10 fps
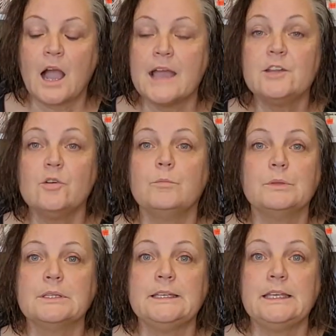I don't
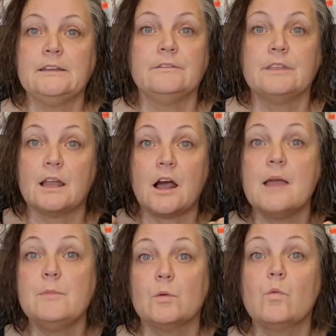believe that
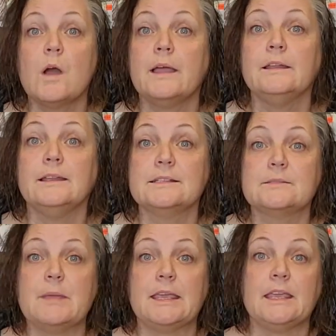I'm the one
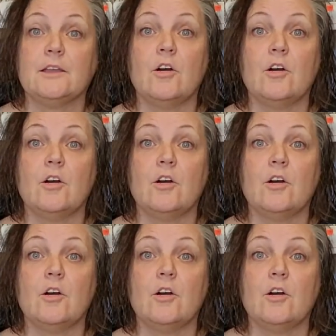that's making